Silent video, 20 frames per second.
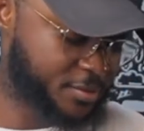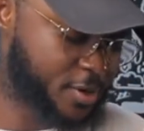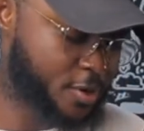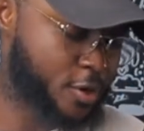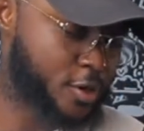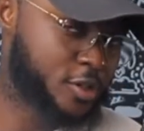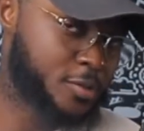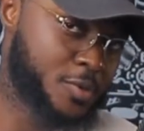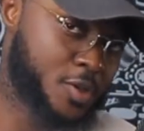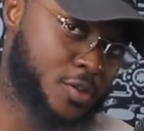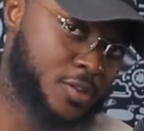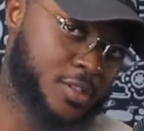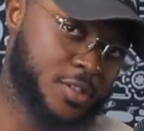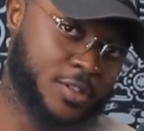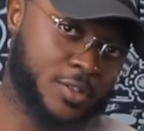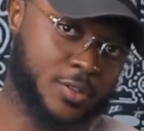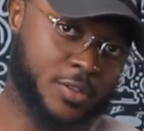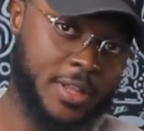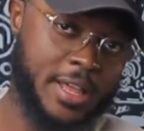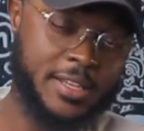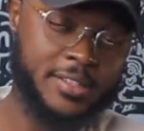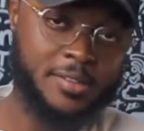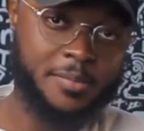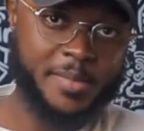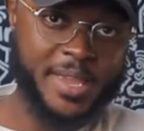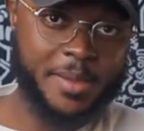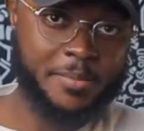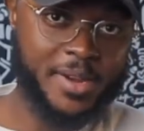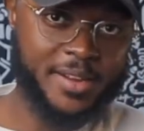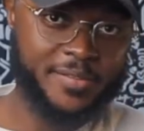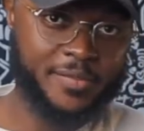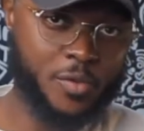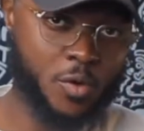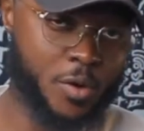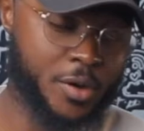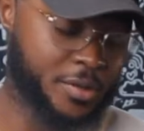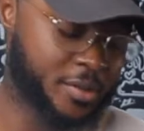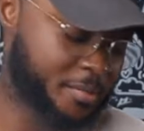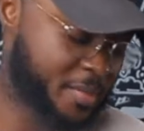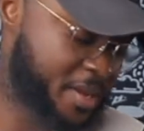we're going to be using. So that's the Mi Band 4
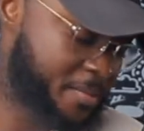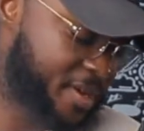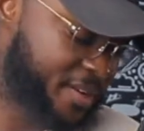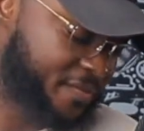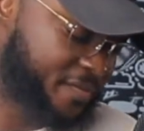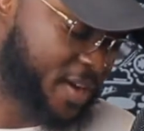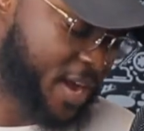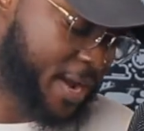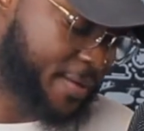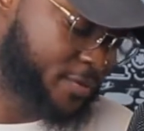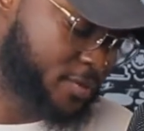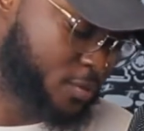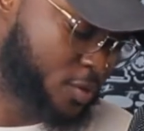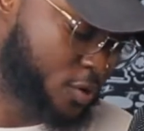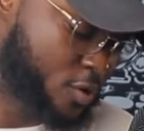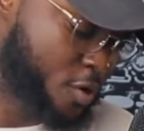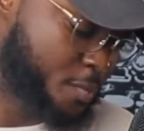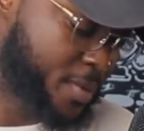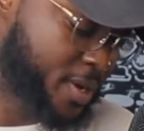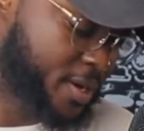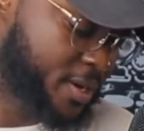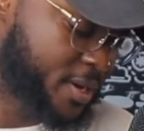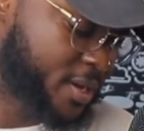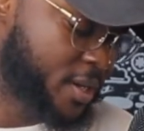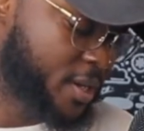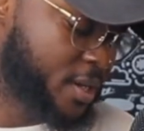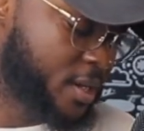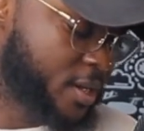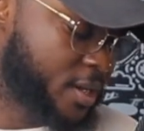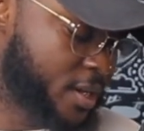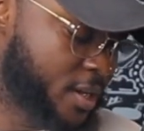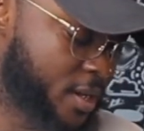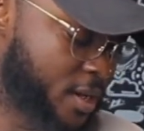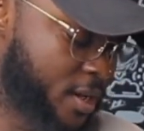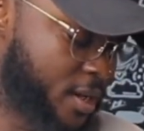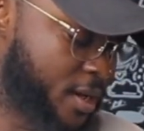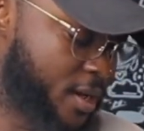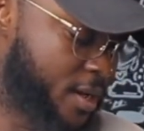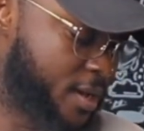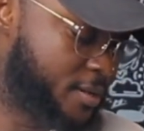and the Mi Band 5. So I'm going to open
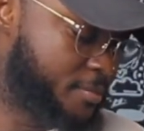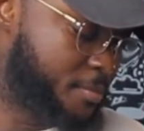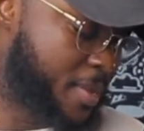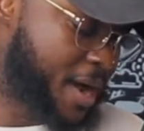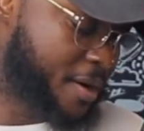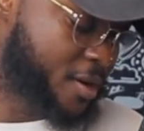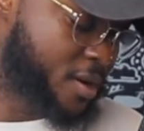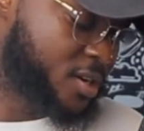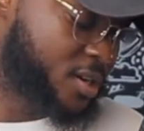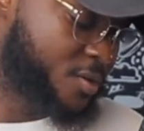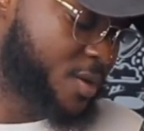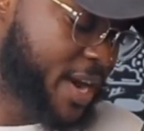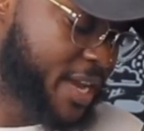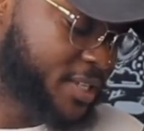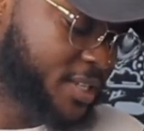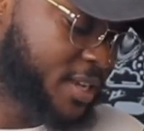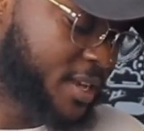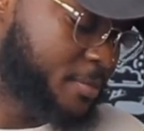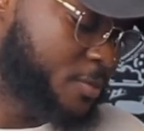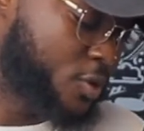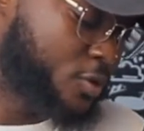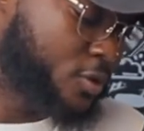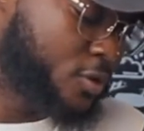Background Eraser. I'm going